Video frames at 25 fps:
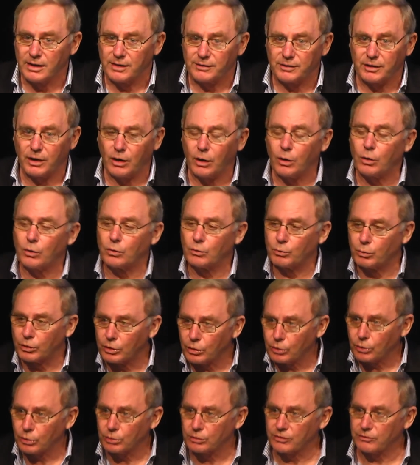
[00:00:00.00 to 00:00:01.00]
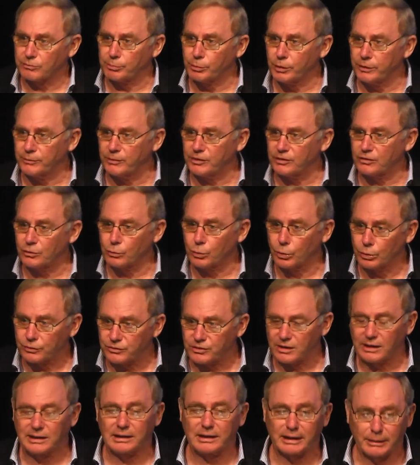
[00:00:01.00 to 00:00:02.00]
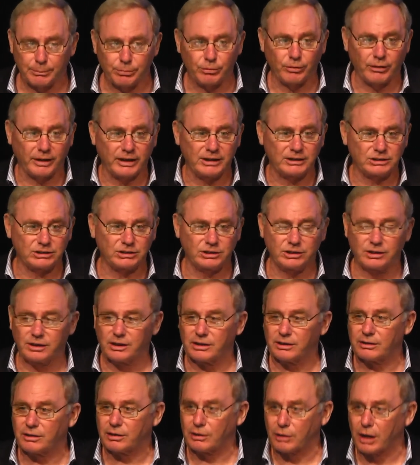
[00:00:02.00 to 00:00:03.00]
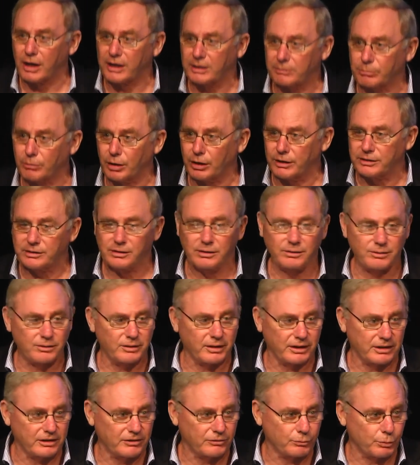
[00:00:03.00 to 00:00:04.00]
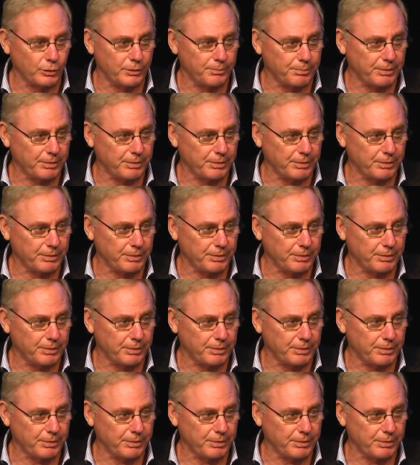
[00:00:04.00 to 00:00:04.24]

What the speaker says: the whole world is moving towards collaboration and like-minded things where